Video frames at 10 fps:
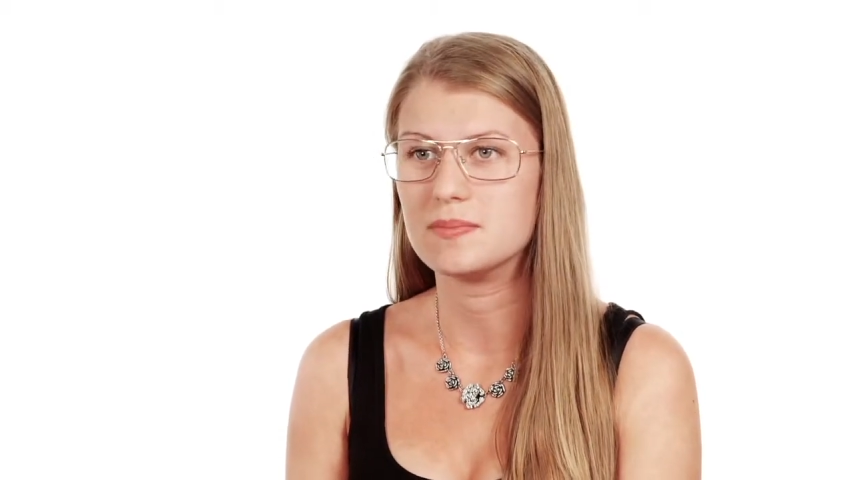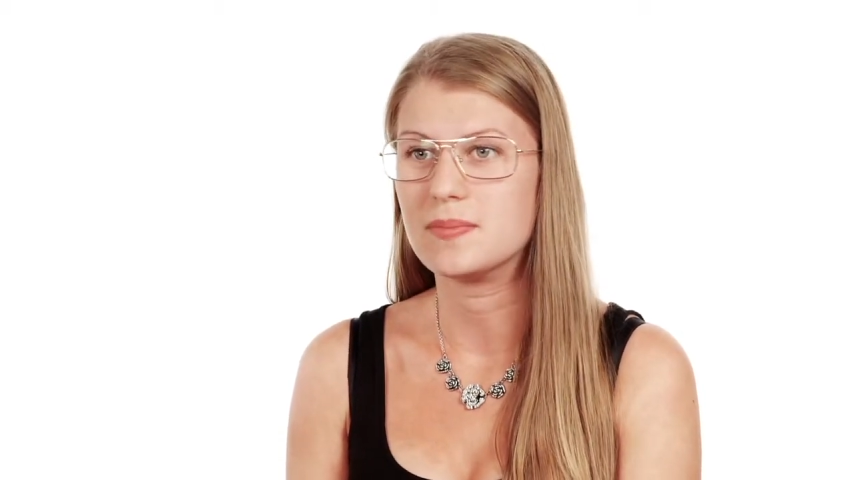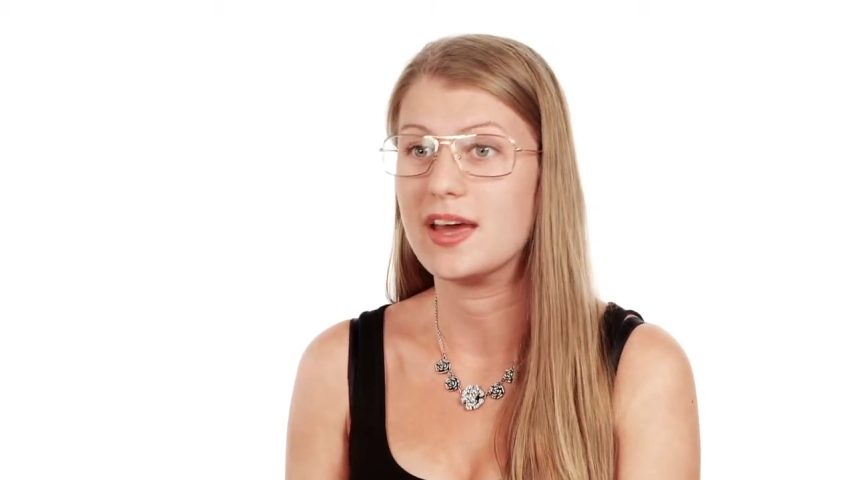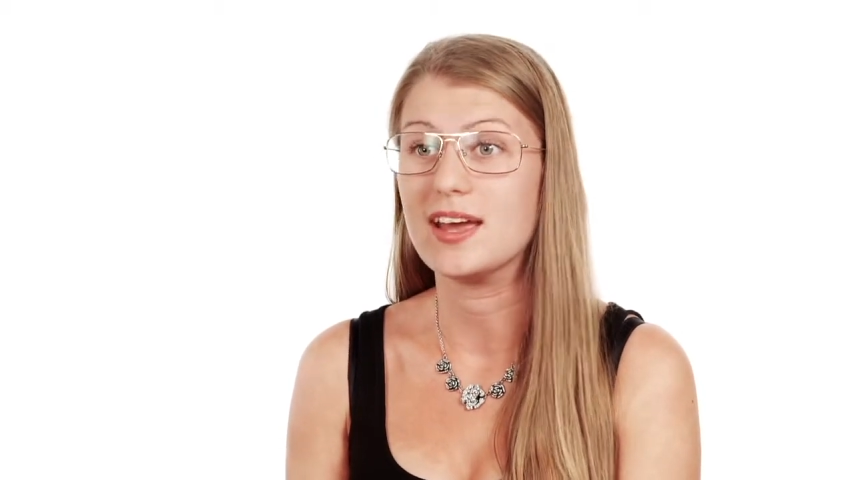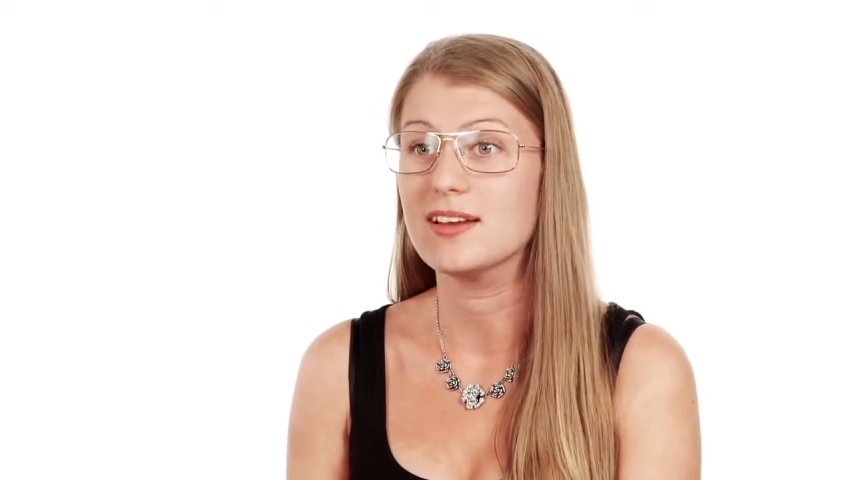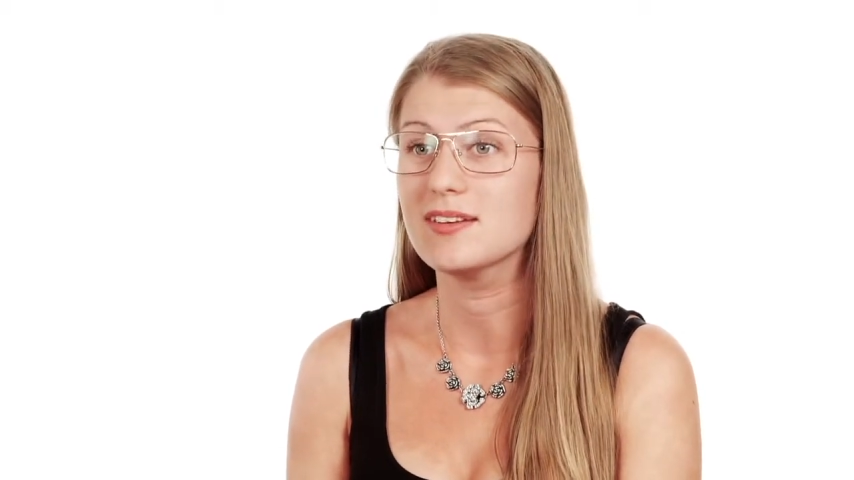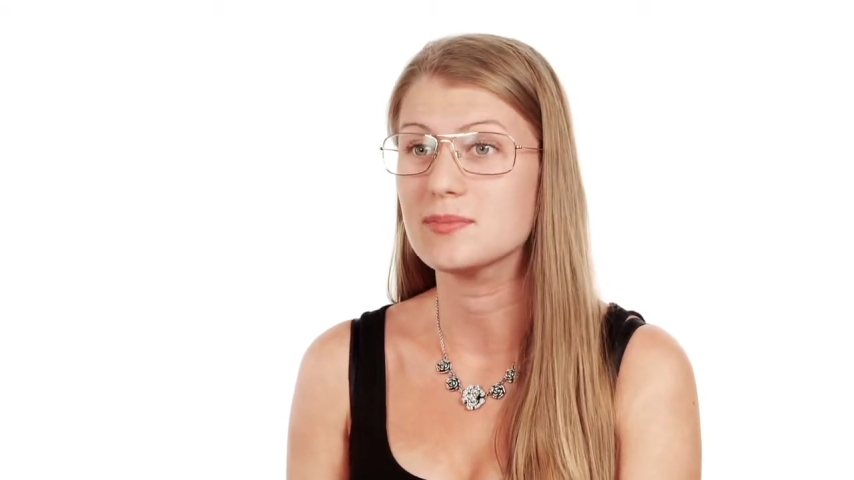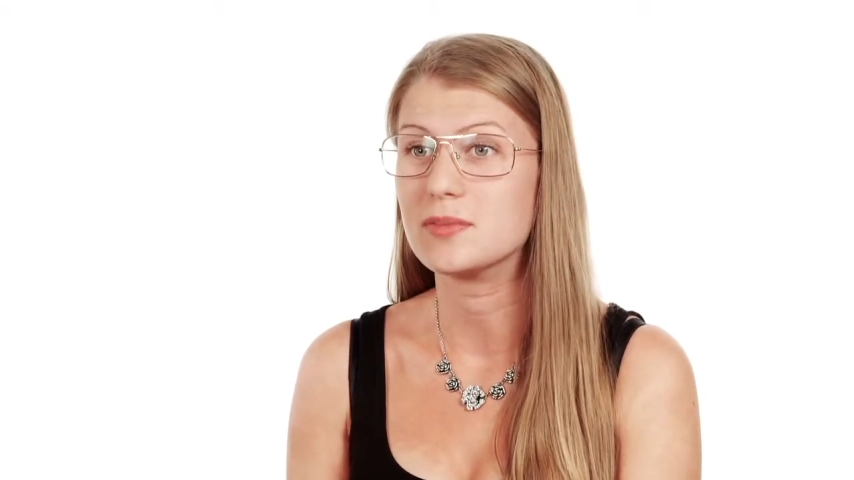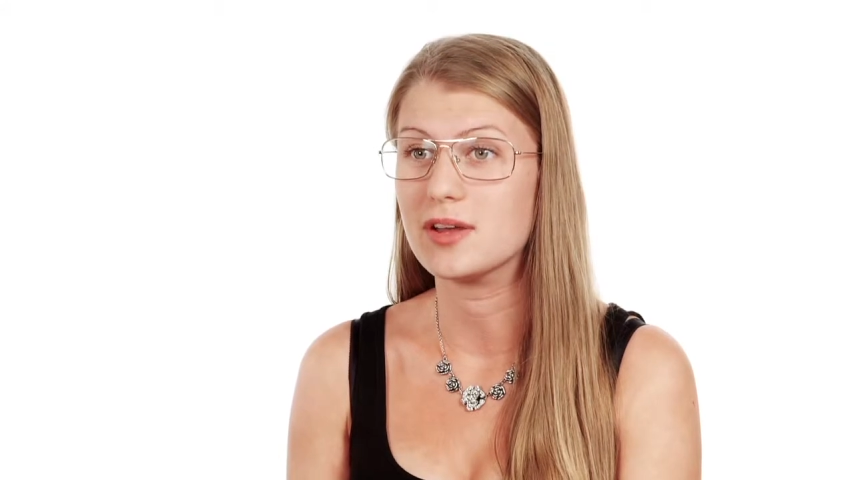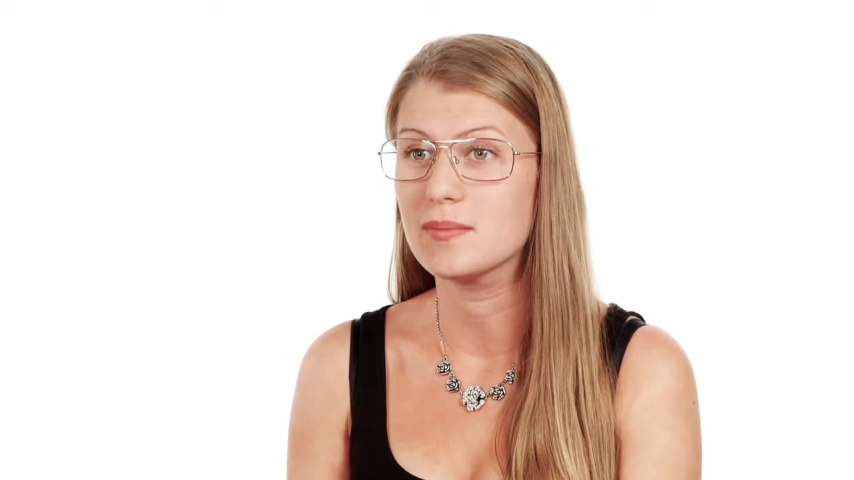pain,
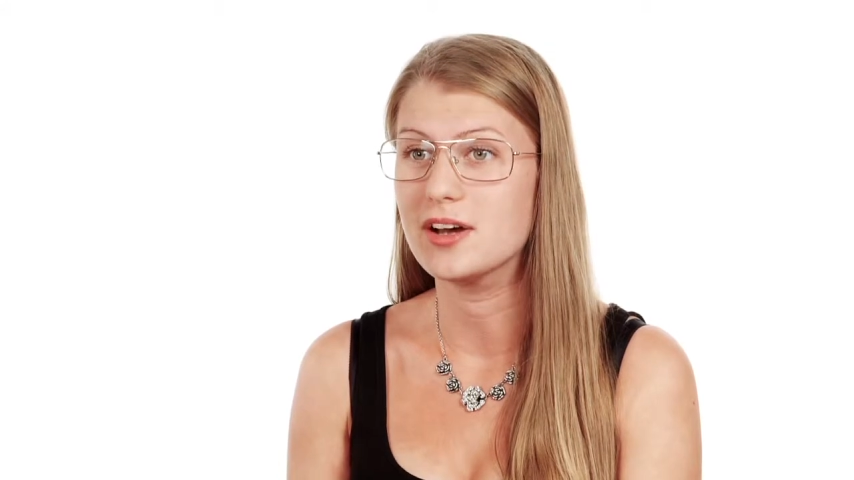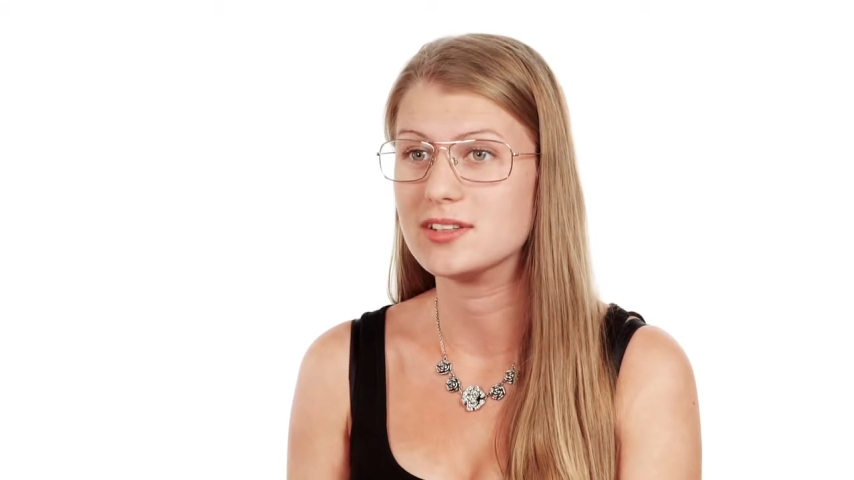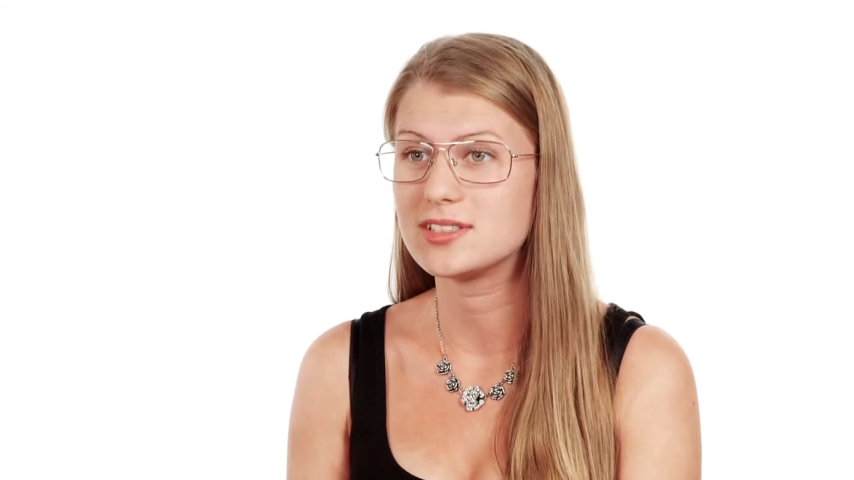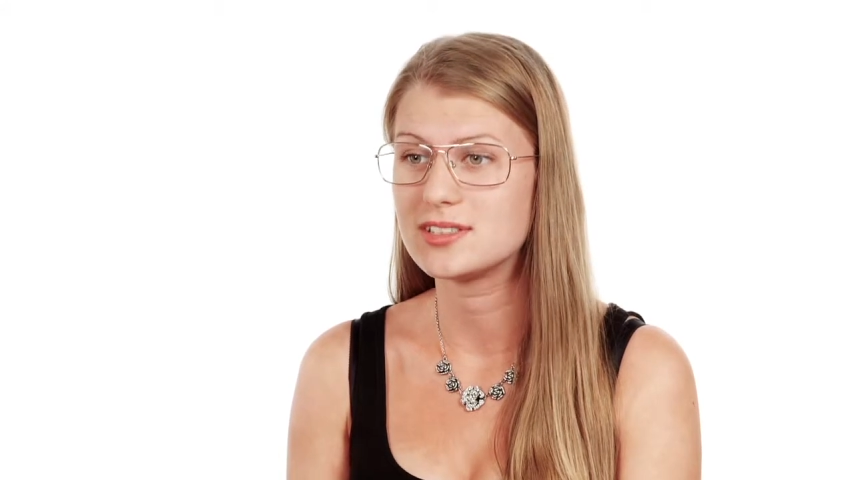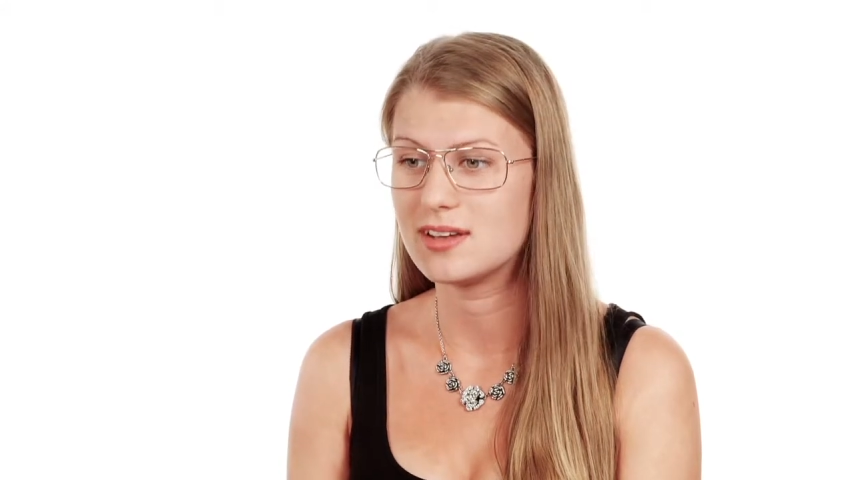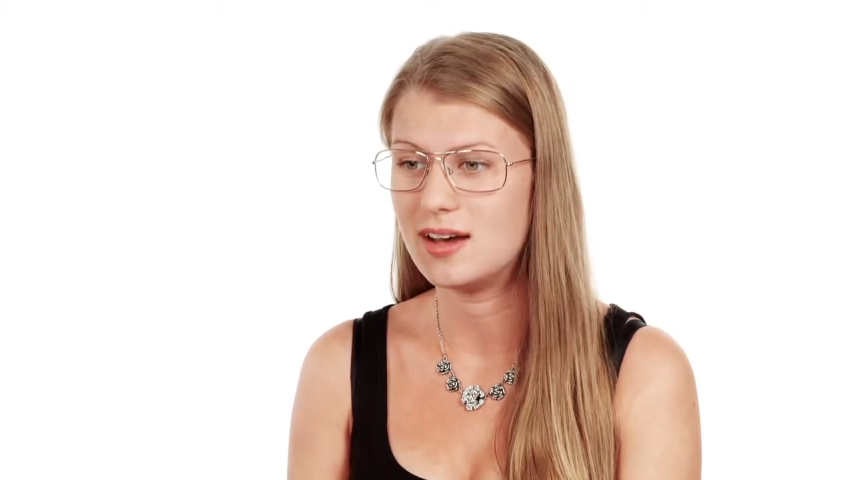pretty much.